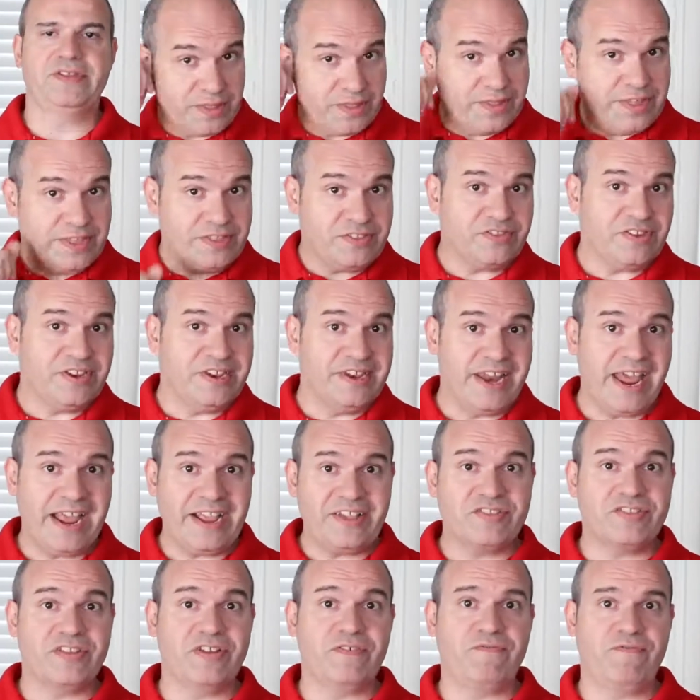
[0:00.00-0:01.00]
This
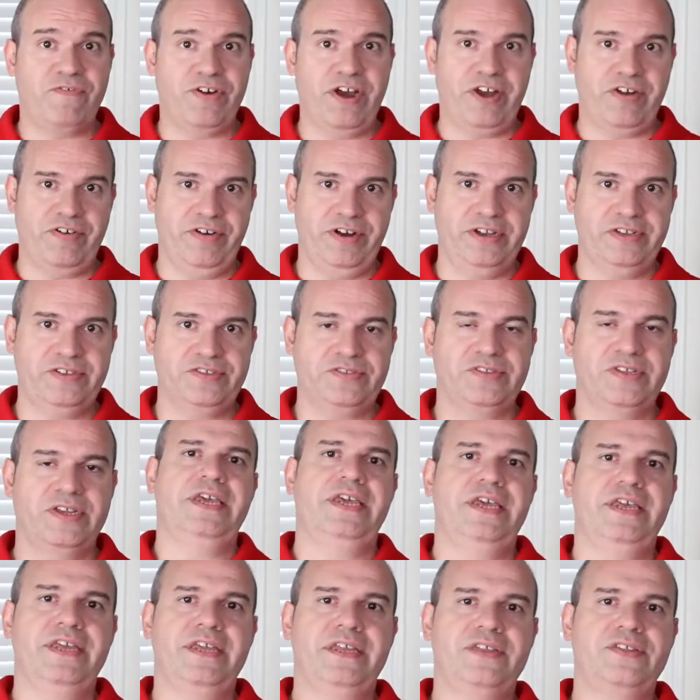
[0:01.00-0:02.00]
next fragrance
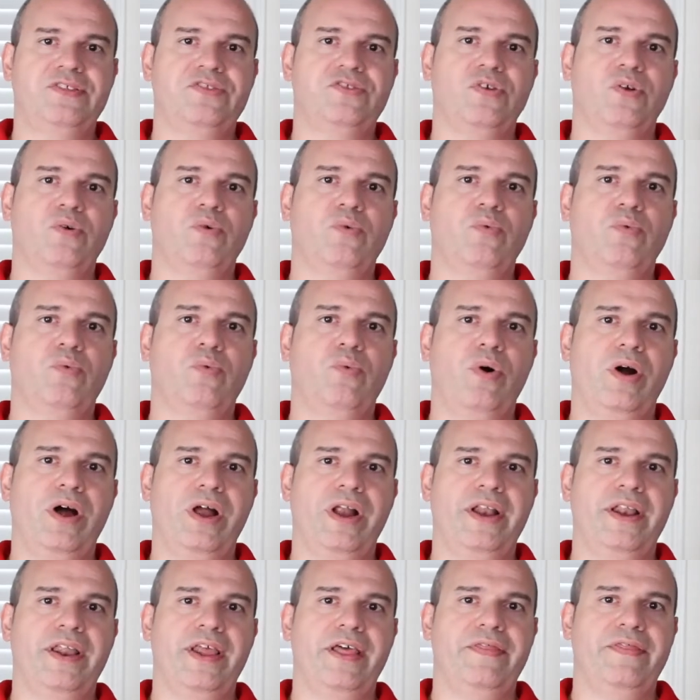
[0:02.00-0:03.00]
is
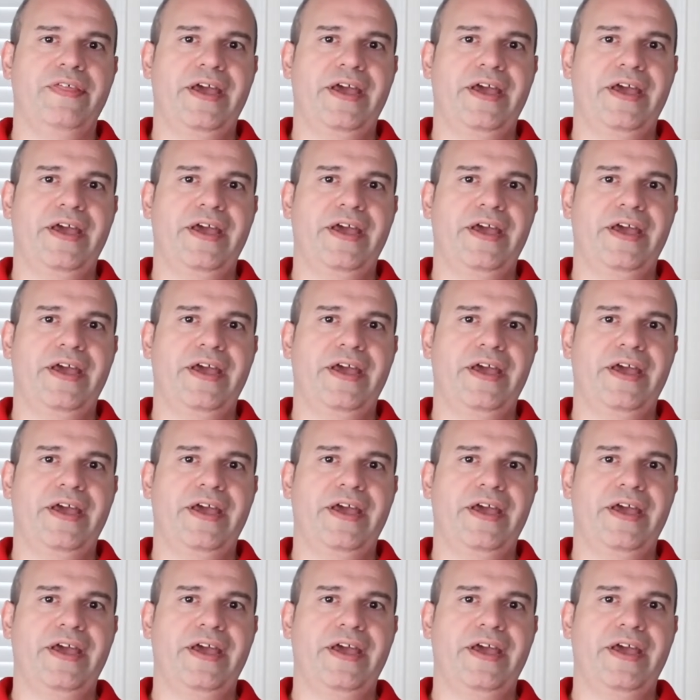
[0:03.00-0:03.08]
one